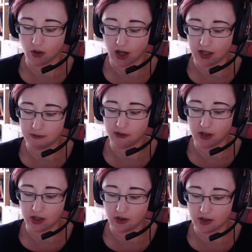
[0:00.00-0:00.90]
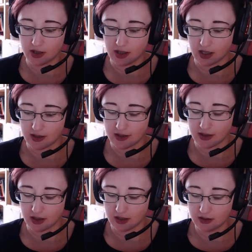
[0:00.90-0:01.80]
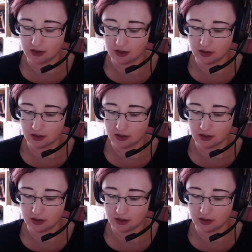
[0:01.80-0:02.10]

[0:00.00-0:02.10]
I am very used to the other style.